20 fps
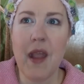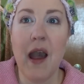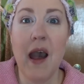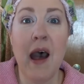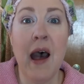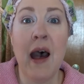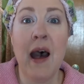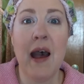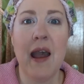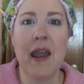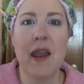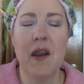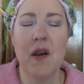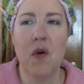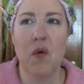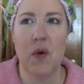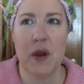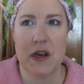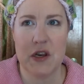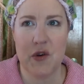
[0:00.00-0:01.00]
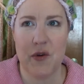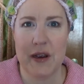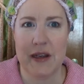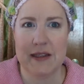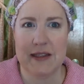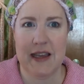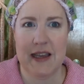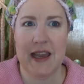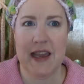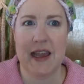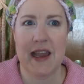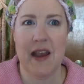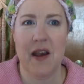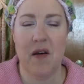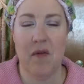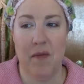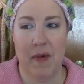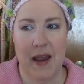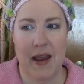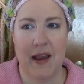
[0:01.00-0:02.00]
I went crazy
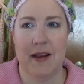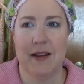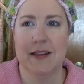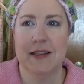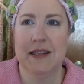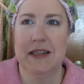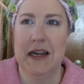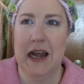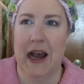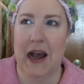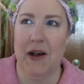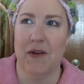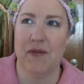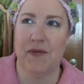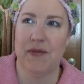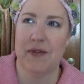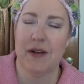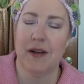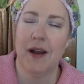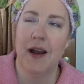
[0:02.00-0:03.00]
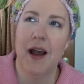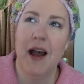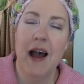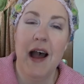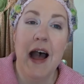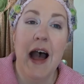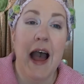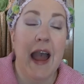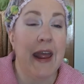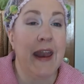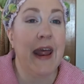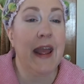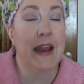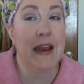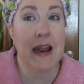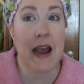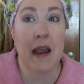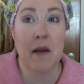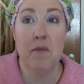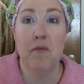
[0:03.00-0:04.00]
buying stuff, and I,
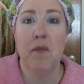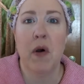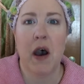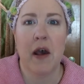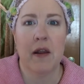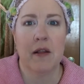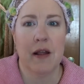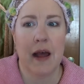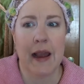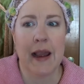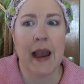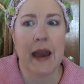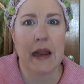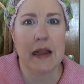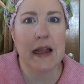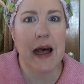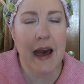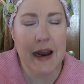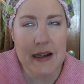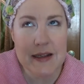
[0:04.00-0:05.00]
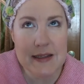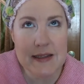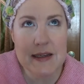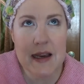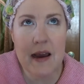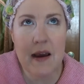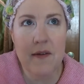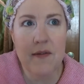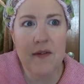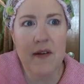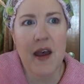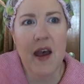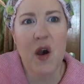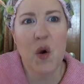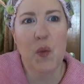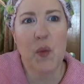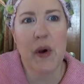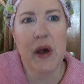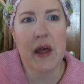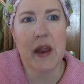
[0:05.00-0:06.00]
I bought, a, I got a lot of stuff,
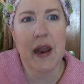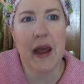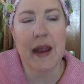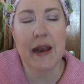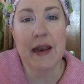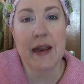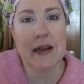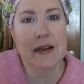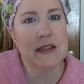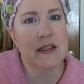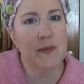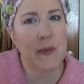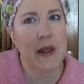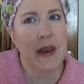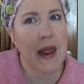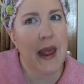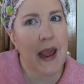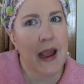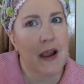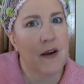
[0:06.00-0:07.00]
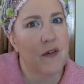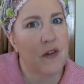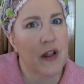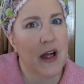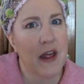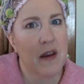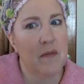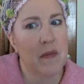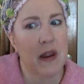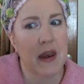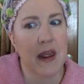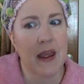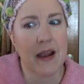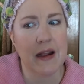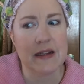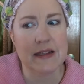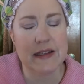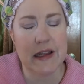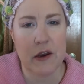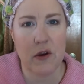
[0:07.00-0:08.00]
but I didn't spend a heck of a lot of money
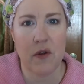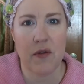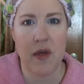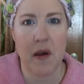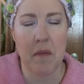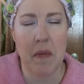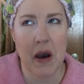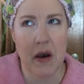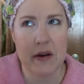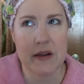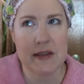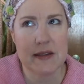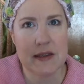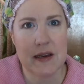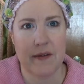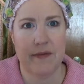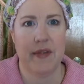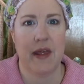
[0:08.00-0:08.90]
considering the amount of stuff